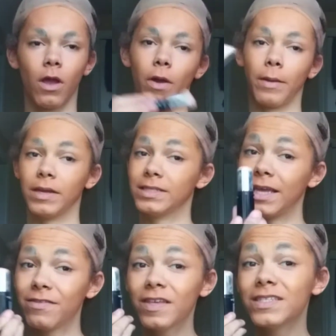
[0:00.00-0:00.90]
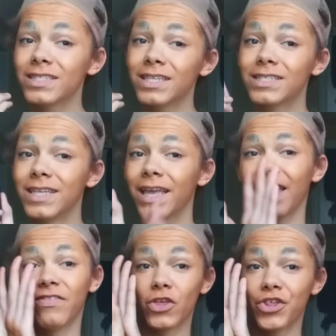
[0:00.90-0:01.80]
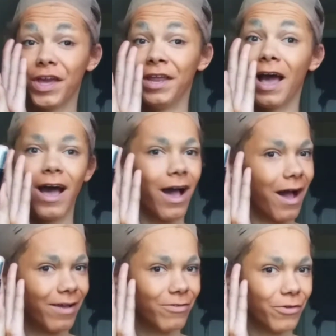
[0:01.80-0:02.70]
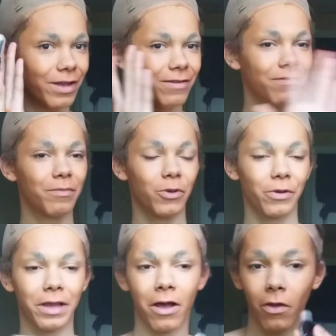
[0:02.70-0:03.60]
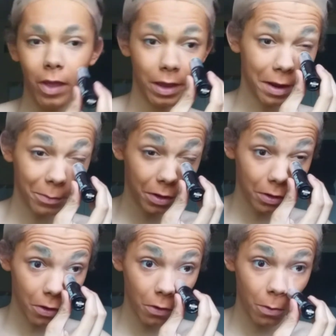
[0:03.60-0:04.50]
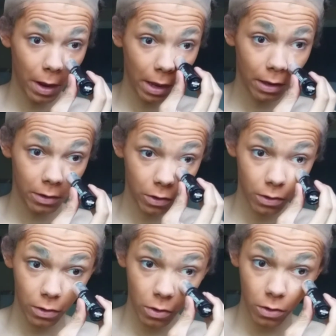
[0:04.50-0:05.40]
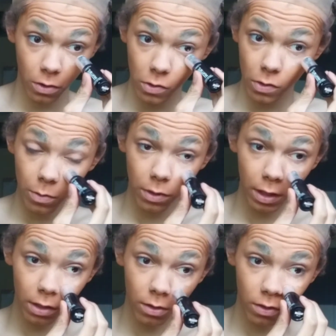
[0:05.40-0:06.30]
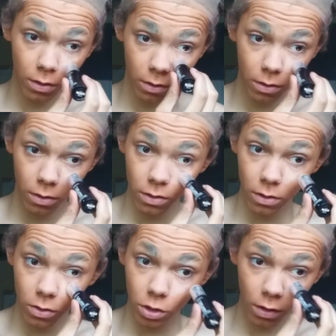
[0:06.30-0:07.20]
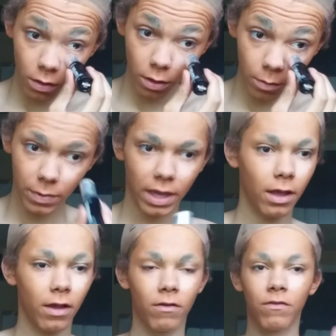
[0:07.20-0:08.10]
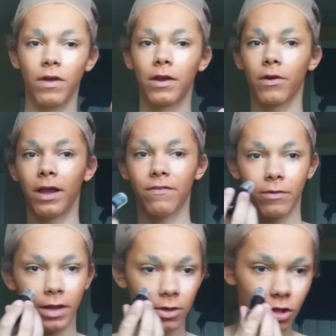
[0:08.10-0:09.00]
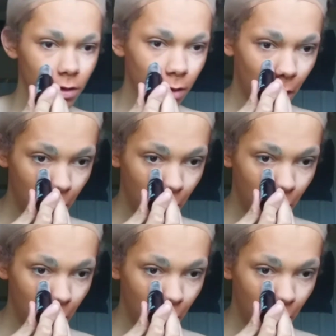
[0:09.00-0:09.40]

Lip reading: Okay, I'm gonna take this stick in the shade Ivory from L'Oreal, and I'm gonna go and place just a bit of under eye foundation.